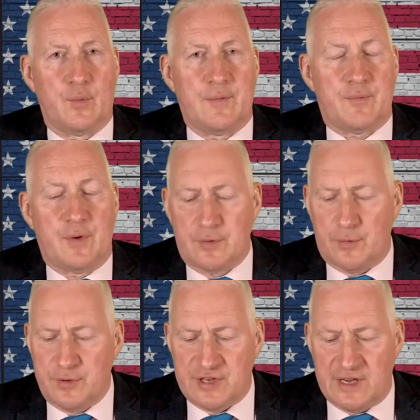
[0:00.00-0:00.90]

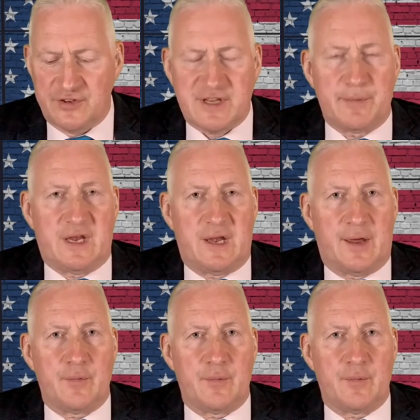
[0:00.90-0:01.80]
Your signal's coming in
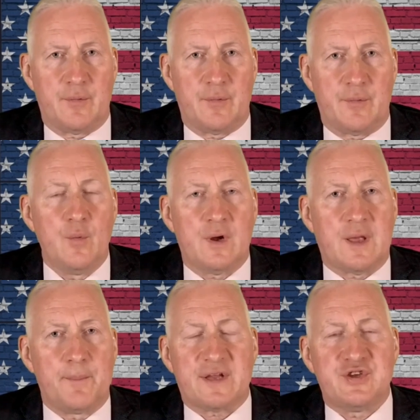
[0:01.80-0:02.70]
and out. We'll
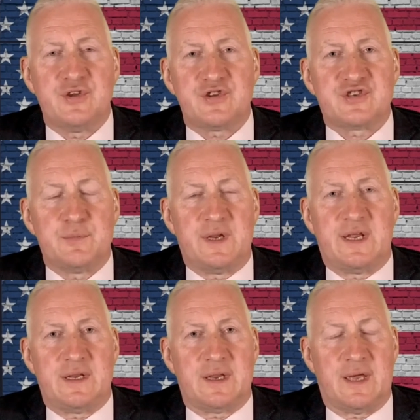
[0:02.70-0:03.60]
come back to you in just a
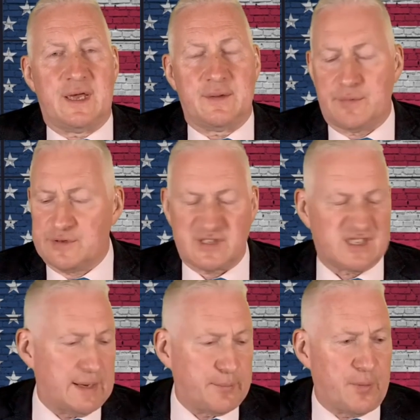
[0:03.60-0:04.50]
minute. There's
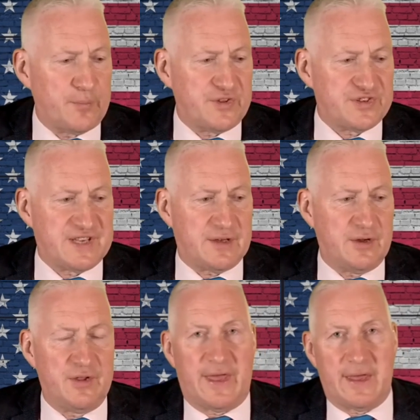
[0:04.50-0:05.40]
just a slight problem with the
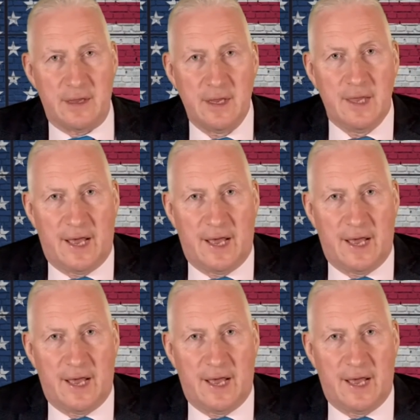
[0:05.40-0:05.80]
signal there.